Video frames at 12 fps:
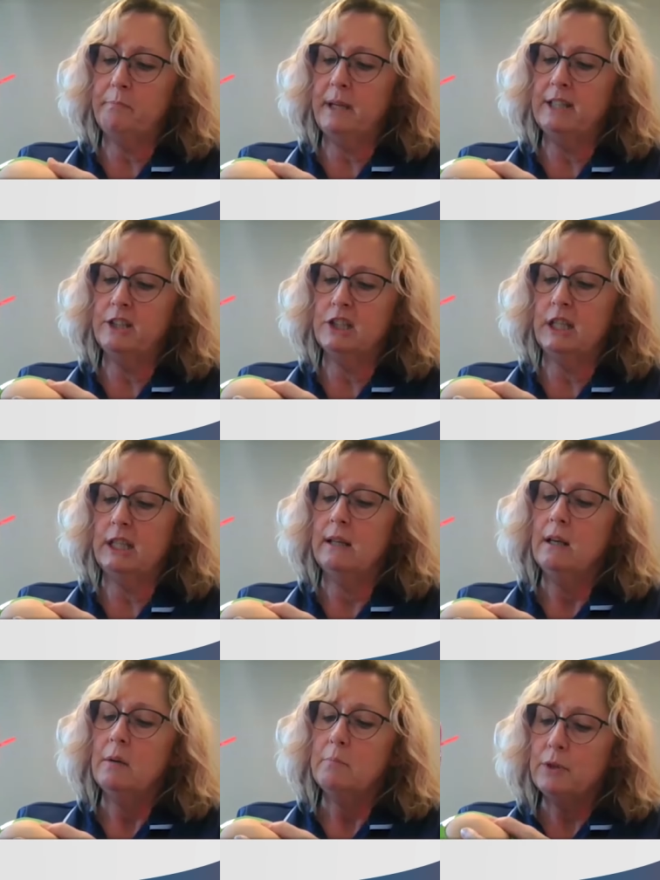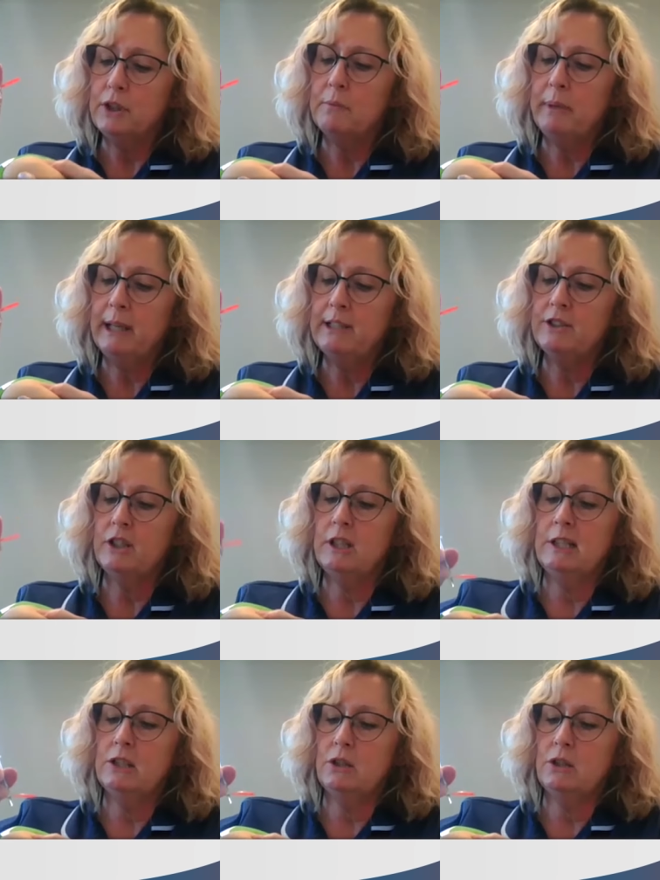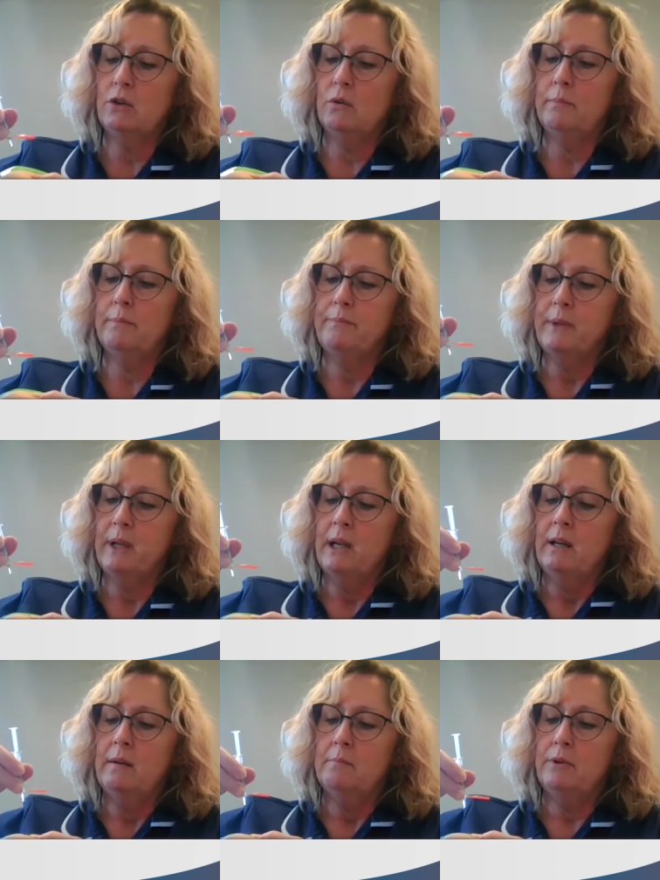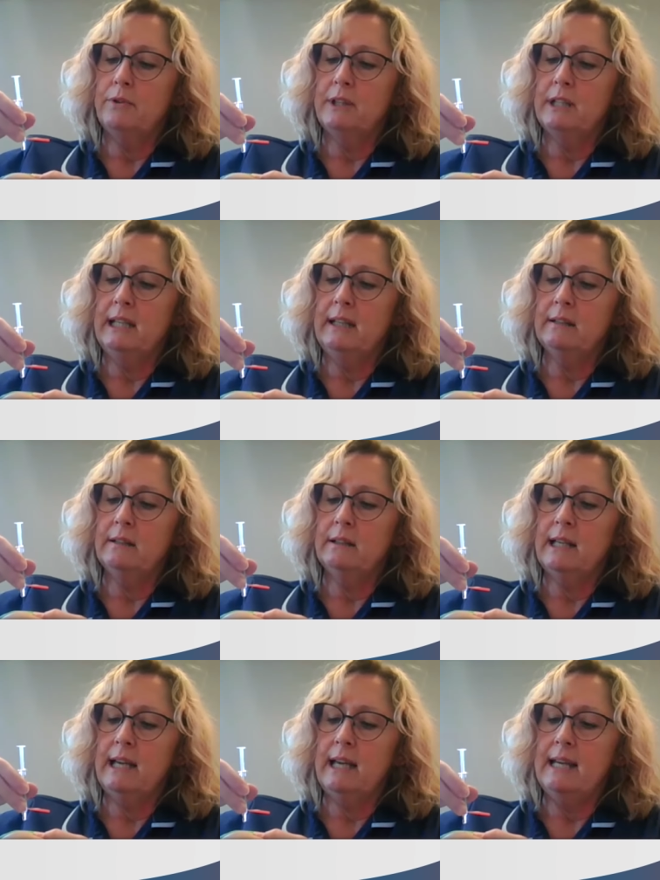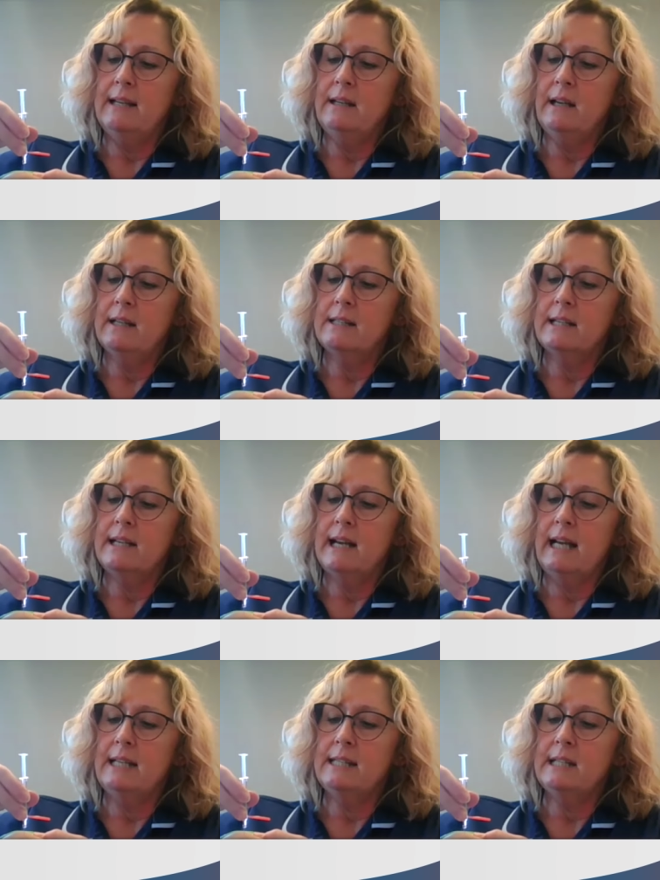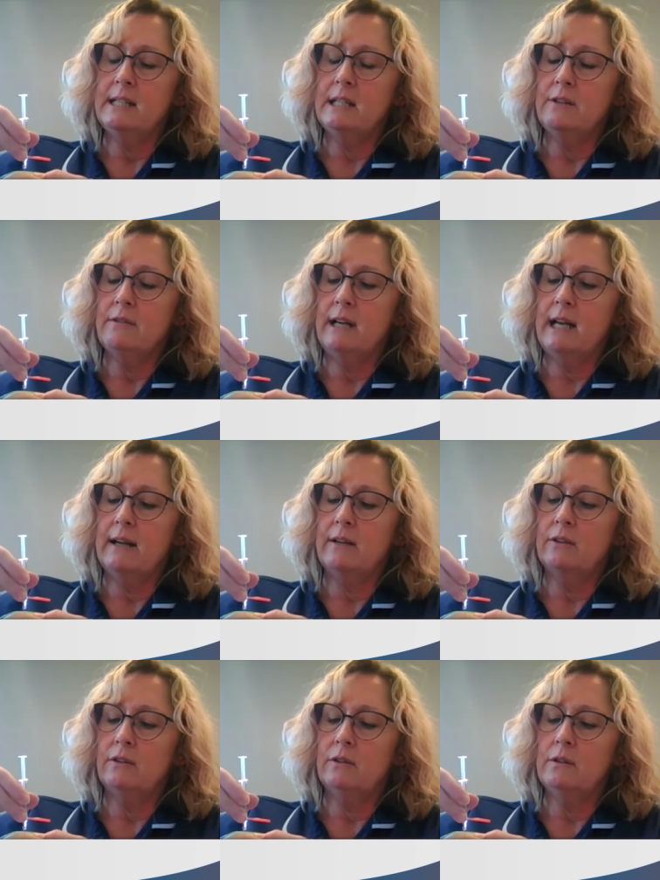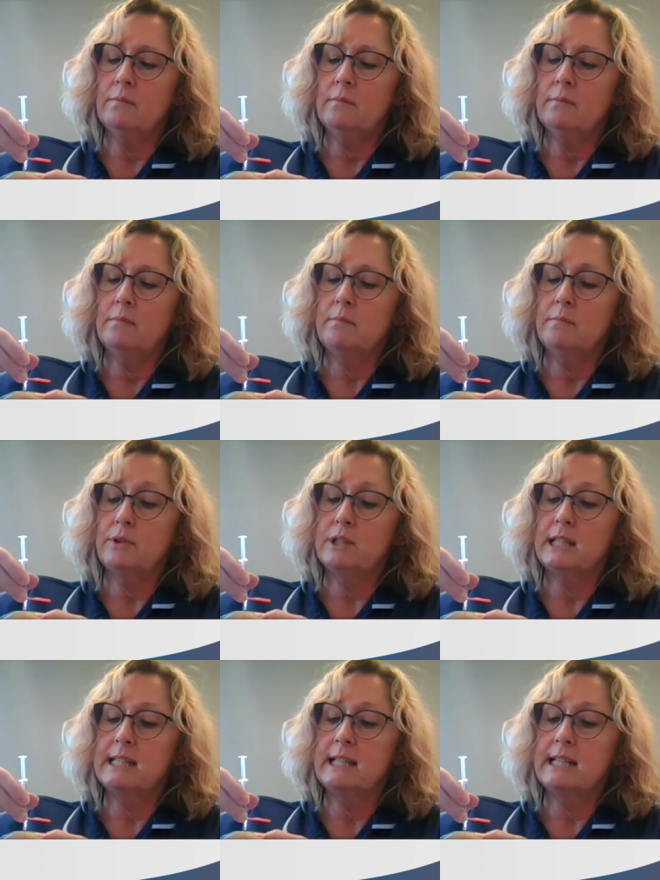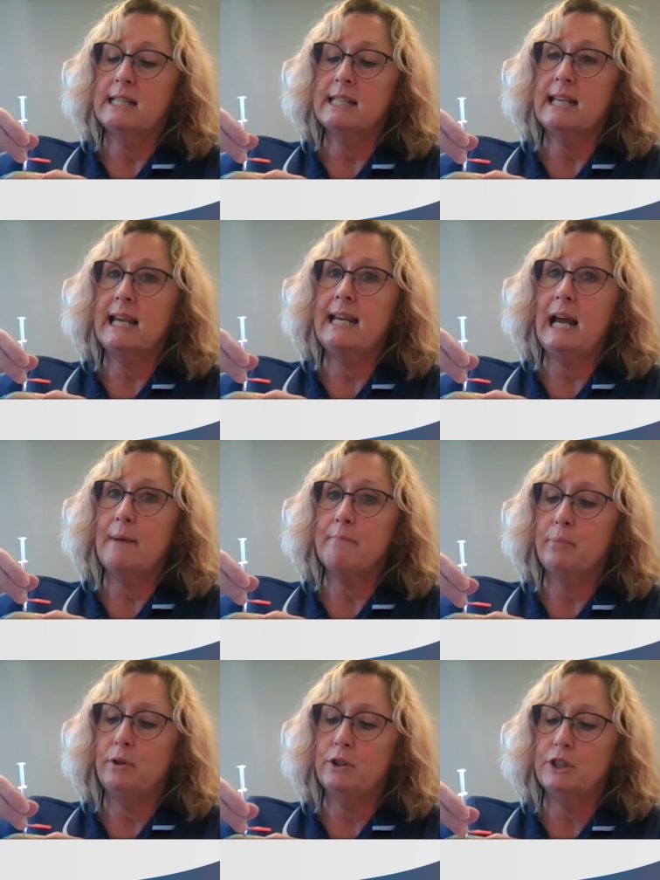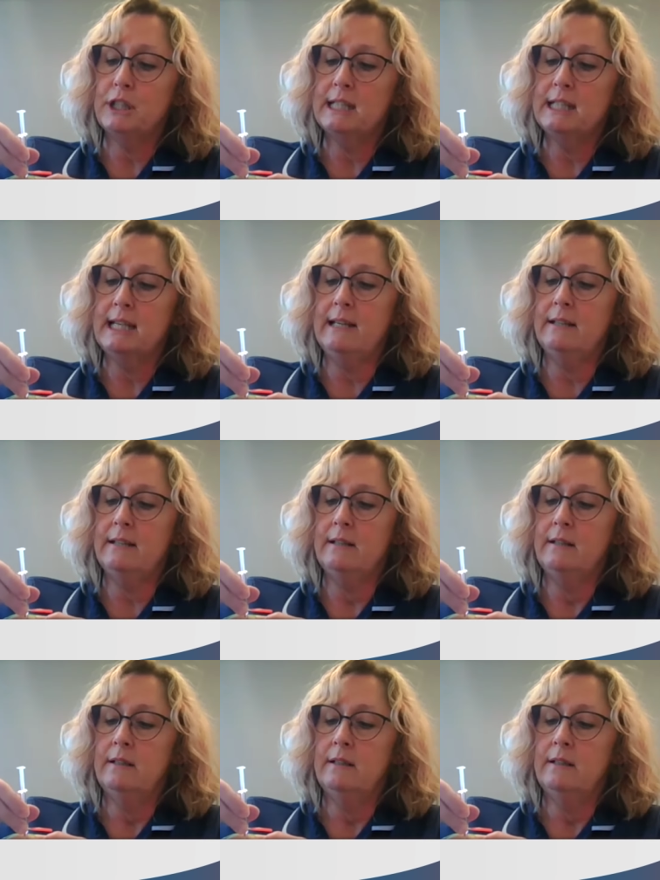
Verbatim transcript: pinching, but you pinch an inch up. Put the needle in at a 90 degree angle, put it to the skin and push it in.